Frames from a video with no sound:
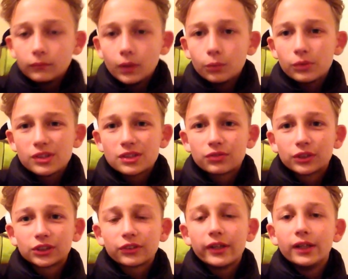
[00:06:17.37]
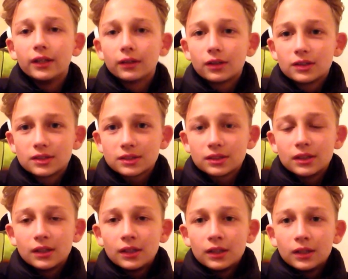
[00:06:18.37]
which is frustrating because,
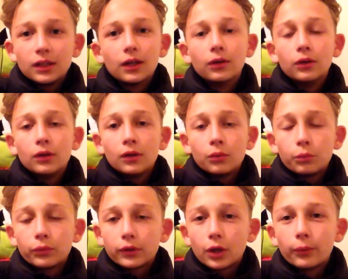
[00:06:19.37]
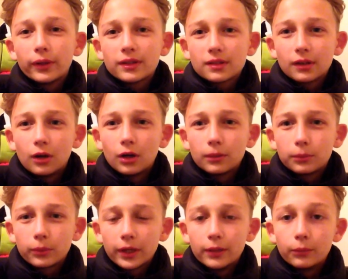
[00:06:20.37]
you know, when going into the Hartlepool
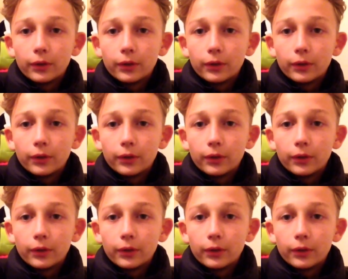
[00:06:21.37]
game,